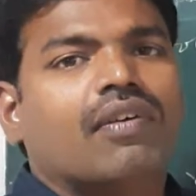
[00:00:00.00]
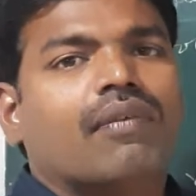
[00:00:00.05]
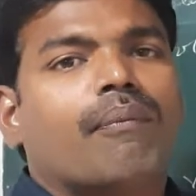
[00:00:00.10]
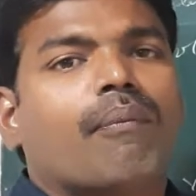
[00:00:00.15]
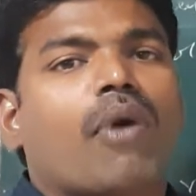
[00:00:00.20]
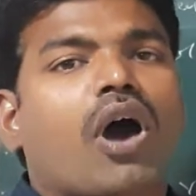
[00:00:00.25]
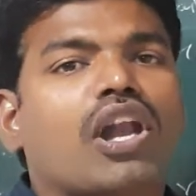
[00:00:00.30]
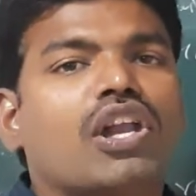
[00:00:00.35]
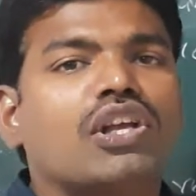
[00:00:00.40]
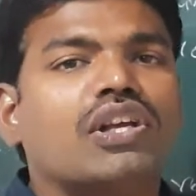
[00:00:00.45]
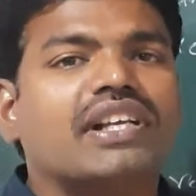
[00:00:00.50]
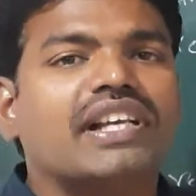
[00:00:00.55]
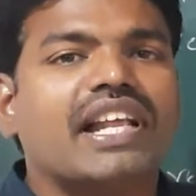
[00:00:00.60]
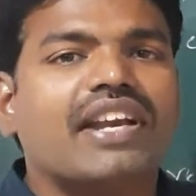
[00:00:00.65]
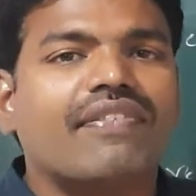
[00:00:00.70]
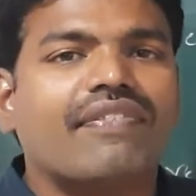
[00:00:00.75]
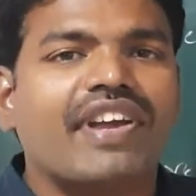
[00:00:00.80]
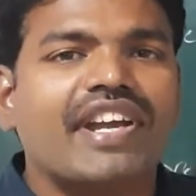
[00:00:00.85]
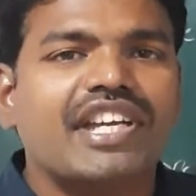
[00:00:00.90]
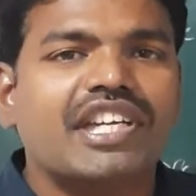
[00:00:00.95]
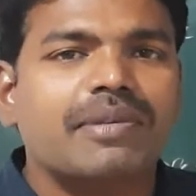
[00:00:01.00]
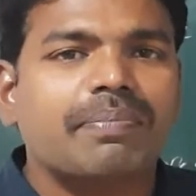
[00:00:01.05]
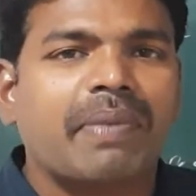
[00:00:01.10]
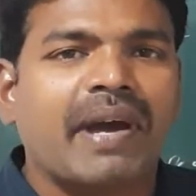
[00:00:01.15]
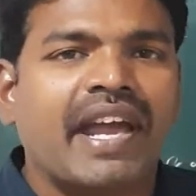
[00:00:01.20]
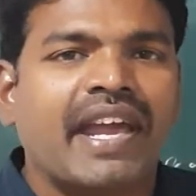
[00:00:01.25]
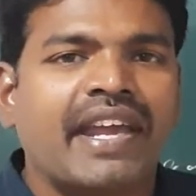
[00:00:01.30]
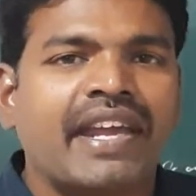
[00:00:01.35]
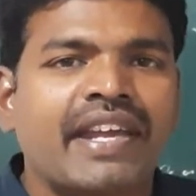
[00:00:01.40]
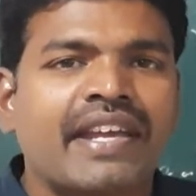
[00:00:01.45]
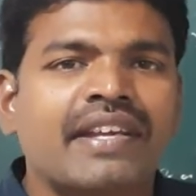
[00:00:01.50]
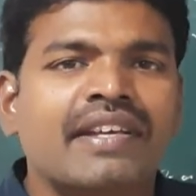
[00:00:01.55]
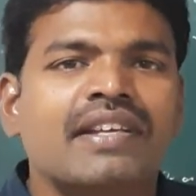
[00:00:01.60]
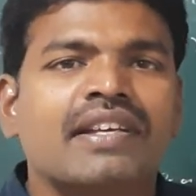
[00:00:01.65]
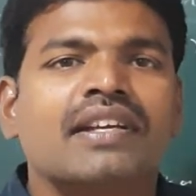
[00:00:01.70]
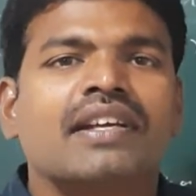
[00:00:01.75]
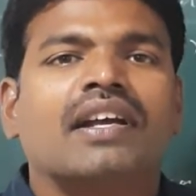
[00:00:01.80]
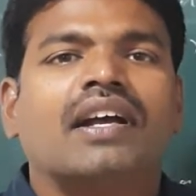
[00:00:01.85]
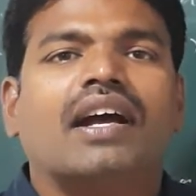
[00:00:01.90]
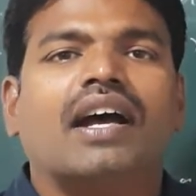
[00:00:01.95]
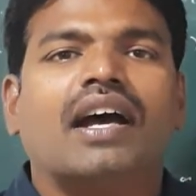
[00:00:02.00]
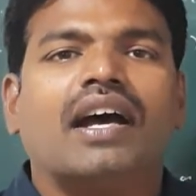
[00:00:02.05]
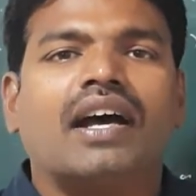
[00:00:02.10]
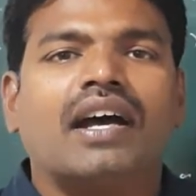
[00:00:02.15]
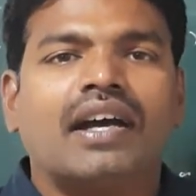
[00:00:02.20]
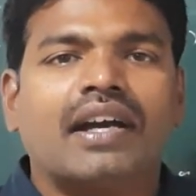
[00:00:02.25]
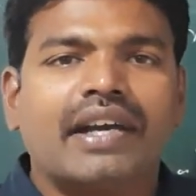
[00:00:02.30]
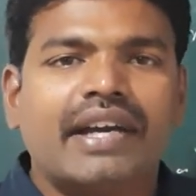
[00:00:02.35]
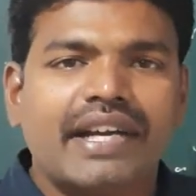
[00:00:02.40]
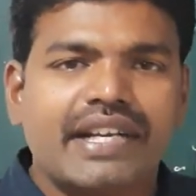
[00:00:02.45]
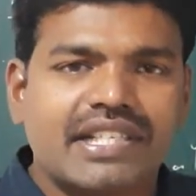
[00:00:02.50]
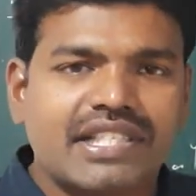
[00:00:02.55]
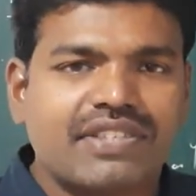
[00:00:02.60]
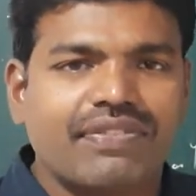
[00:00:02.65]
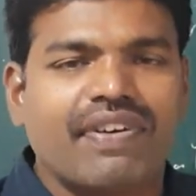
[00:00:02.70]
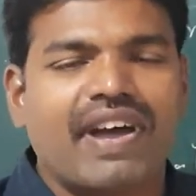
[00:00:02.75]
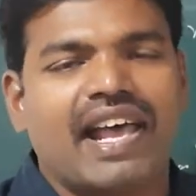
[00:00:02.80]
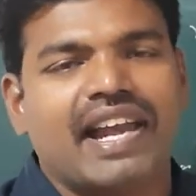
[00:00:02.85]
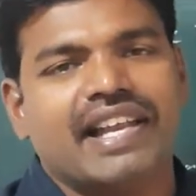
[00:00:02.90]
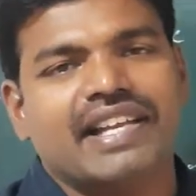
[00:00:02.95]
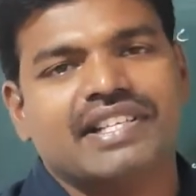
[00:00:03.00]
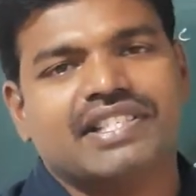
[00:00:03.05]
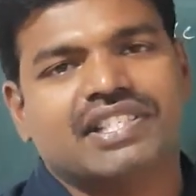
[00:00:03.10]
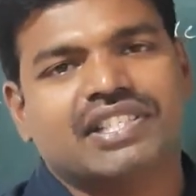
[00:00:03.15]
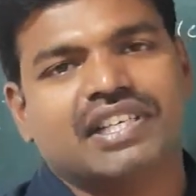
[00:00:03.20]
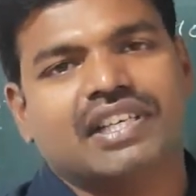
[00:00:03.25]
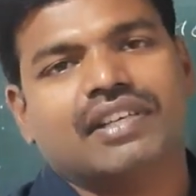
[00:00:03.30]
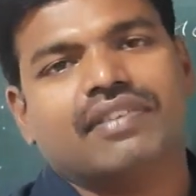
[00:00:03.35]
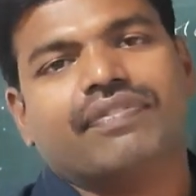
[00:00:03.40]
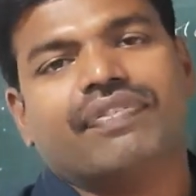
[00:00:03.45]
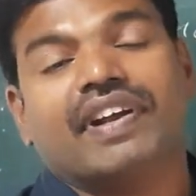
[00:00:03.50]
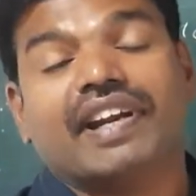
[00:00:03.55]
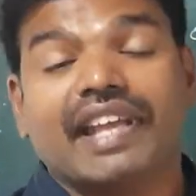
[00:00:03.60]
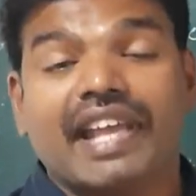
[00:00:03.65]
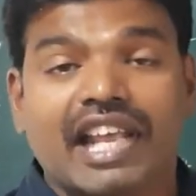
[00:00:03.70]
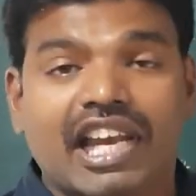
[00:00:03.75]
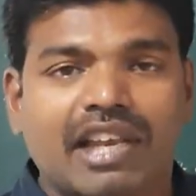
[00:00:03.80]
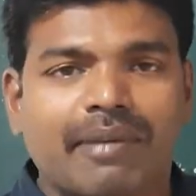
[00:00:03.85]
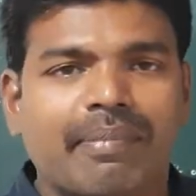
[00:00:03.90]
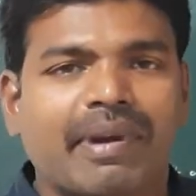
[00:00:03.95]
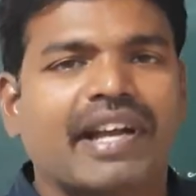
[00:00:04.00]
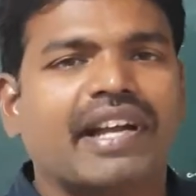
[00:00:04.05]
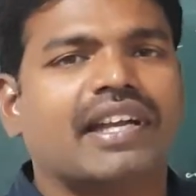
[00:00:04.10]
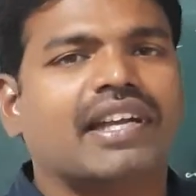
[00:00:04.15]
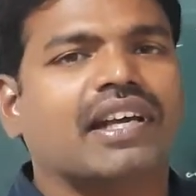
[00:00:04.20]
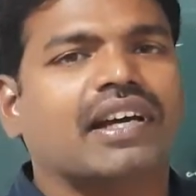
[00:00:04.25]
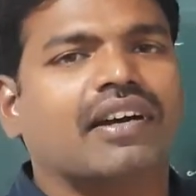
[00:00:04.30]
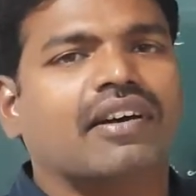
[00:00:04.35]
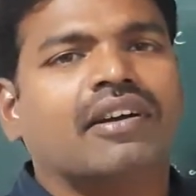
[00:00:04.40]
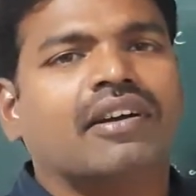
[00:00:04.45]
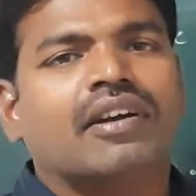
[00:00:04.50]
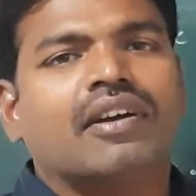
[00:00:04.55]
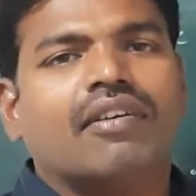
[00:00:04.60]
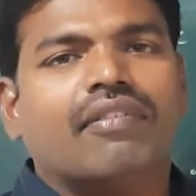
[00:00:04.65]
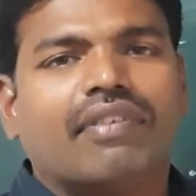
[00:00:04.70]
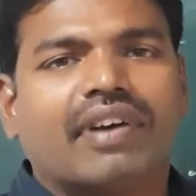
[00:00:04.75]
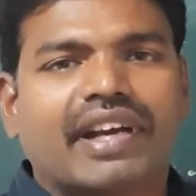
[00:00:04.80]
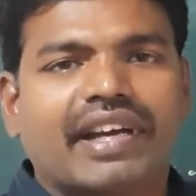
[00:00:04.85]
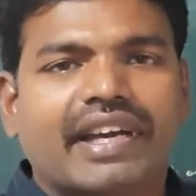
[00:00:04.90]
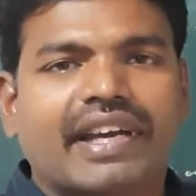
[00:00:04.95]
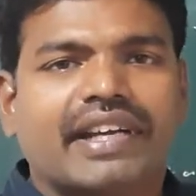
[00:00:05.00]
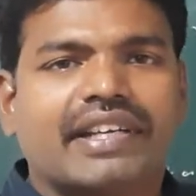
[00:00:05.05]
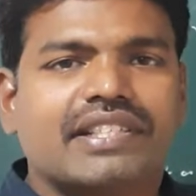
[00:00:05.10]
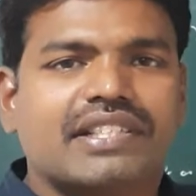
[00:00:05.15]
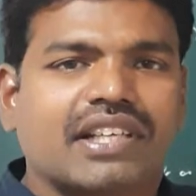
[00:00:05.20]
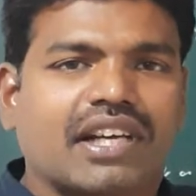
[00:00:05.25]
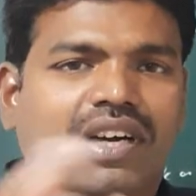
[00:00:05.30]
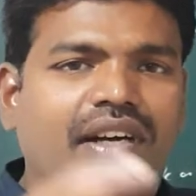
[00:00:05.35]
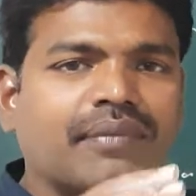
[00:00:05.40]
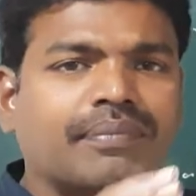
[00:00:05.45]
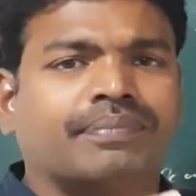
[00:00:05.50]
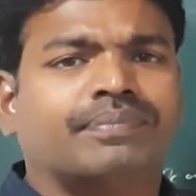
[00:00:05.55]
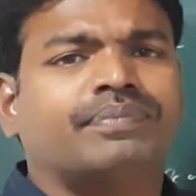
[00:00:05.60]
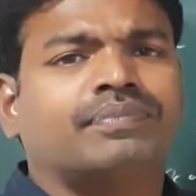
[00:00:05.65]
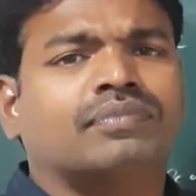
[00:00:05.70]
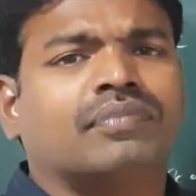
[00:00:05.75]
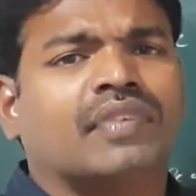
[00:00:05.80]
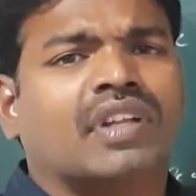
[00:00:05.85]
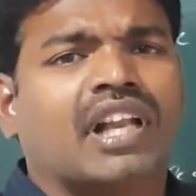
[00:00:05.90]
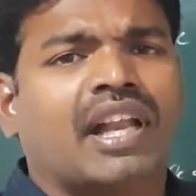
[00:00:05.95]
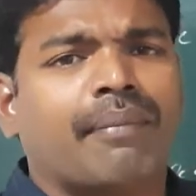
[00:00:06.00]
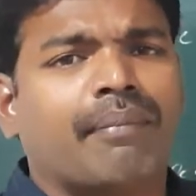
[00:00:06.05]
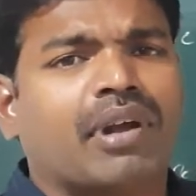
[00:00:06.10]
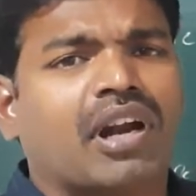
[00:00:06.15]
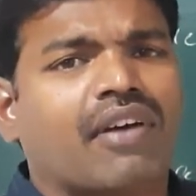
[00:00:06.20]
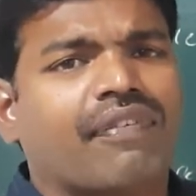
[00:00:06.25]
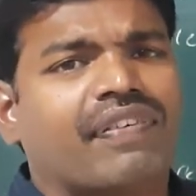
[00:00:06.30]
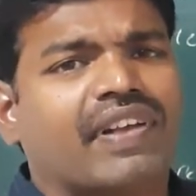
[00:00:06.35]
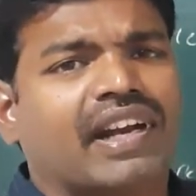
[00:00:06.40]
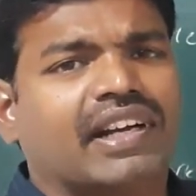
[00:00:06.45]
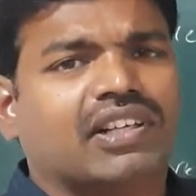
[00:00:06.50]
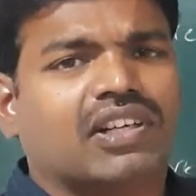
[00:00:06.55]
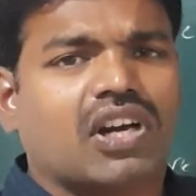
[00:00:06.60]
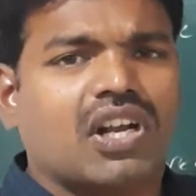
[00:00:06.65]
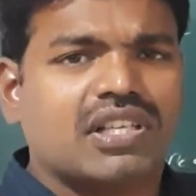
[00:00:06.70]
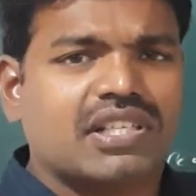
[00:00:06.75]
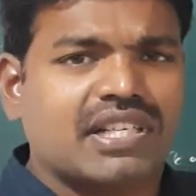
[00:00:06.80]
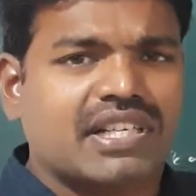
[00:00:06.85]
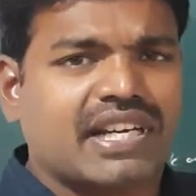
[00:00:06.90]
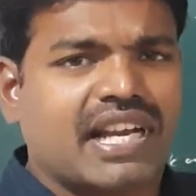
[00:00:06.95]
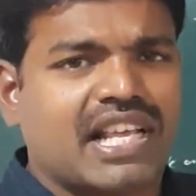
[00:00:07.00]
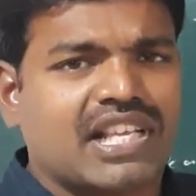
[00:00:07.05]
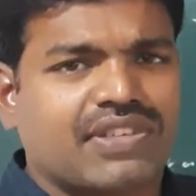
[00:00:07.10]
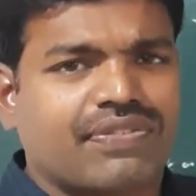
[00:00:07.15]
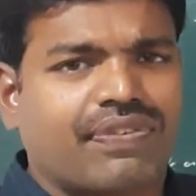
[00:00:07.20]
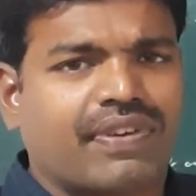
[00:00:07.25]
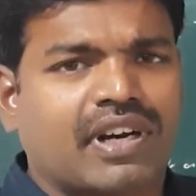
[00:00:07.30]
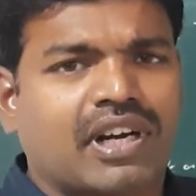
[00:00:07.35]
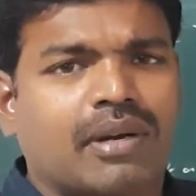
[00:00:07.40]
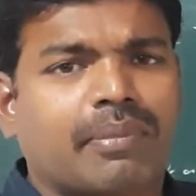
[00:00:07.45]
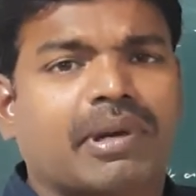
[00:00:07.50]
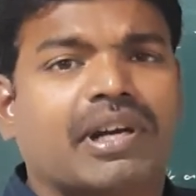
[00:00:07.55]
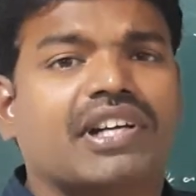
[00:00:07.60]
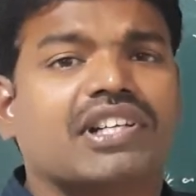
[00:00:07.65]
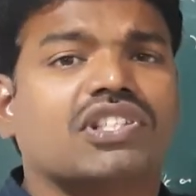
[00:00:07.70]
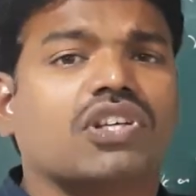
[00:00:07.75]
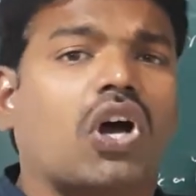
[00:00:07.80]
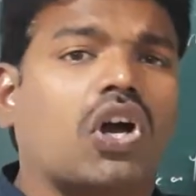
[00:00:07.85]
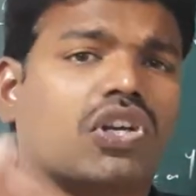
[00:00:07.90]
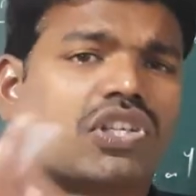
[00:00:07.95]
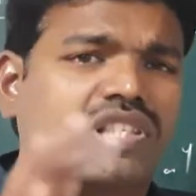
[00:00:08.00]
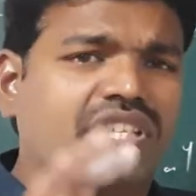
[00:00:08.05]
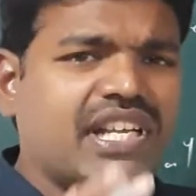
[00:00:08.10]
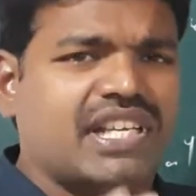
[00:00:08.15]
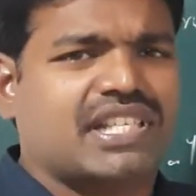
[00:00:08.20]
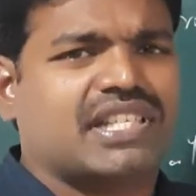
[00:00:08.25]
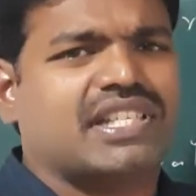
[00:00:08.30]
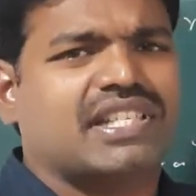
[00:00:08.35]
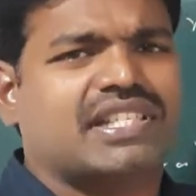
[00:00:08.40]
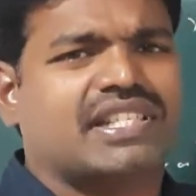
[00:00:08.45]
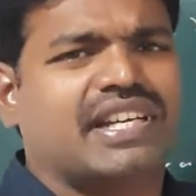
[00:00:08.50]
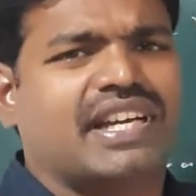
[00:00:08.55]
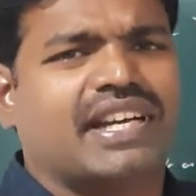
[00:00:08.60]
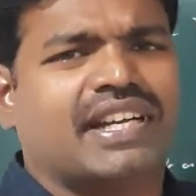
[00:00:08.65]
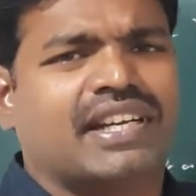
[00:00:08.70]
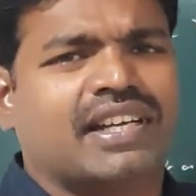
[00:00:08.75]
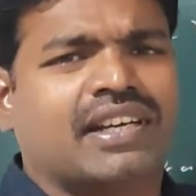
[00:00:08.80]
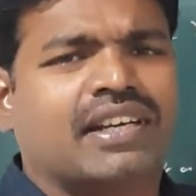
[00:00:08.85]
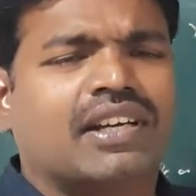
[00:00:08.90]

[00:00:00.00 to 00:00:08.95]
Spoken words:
Molecular weight by its valency for element, for its number of electrons transferred, for its oxidation state.